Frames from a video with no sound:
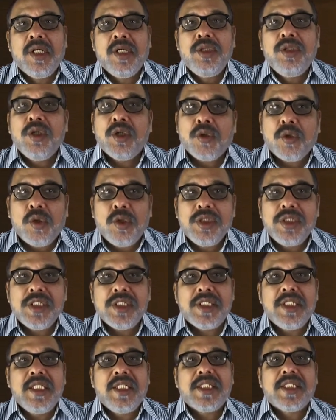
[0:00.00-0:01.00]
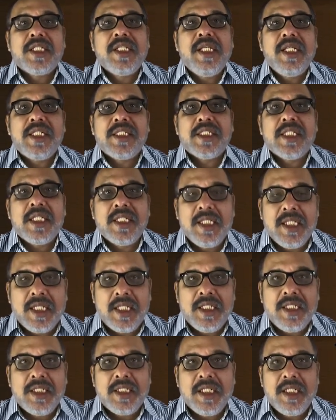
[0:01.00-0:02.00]
Your consciousness creates our
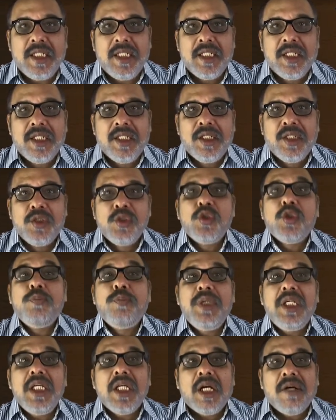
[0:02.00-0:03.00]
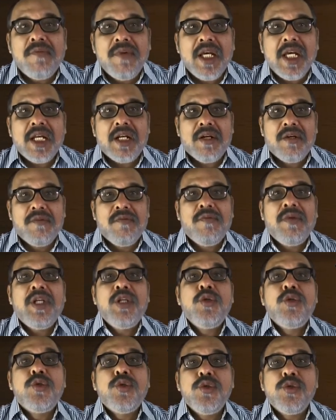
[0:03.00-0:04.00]
reality. So be aware where
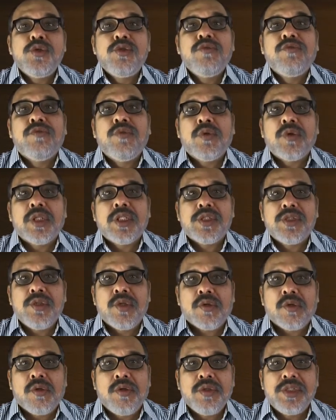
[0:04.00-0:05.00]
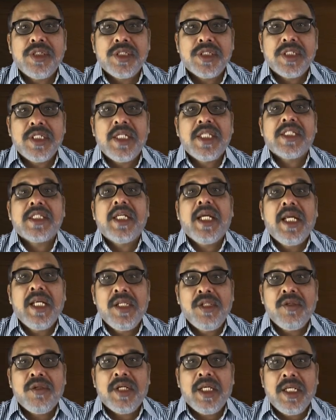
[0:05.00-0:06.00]
you choose to focus your consciousness and
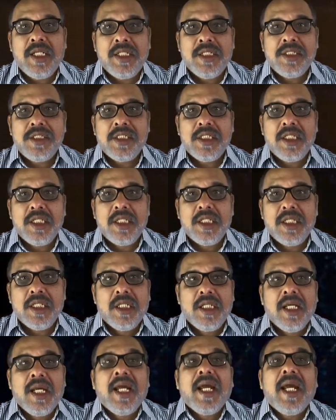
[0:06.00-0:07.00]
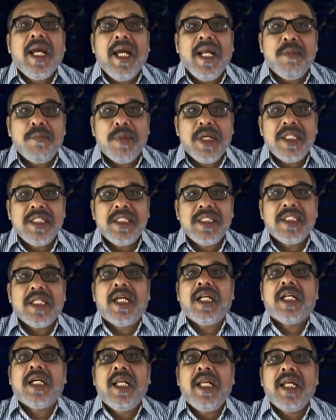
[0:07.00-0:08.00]
your energy. At present,
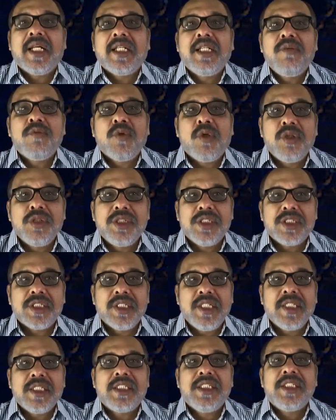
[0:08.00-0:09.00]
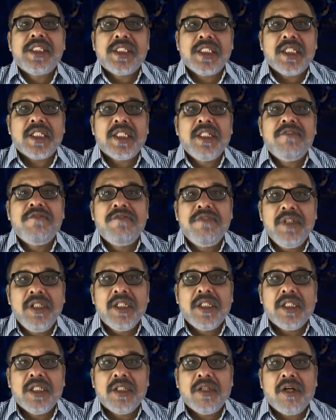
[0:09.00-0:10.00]
our collective consciousness is stuck in
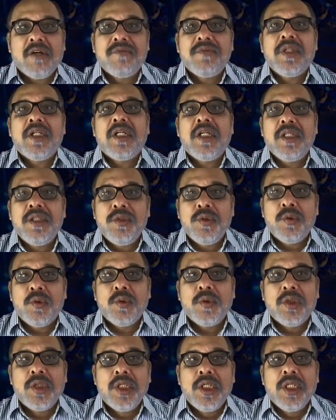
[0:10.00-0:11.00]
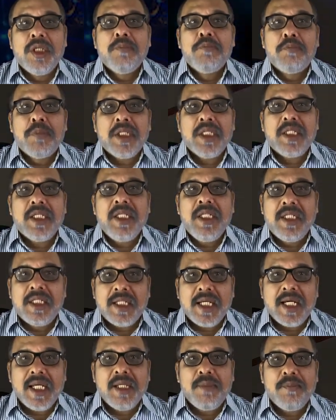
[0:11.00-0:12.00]
fear of the unknown. But in
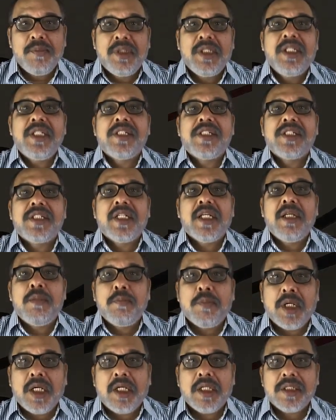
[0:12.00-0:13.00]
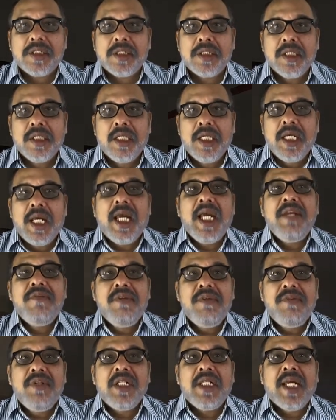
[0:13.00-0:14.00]
time, this shall pass and
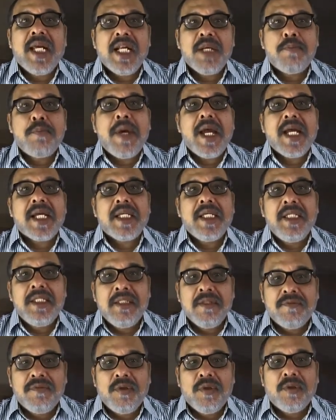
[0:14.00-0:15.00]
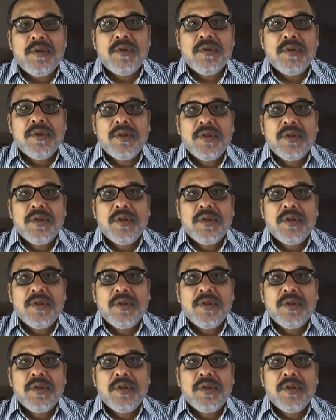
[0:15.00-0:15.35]
we will get back in the flow.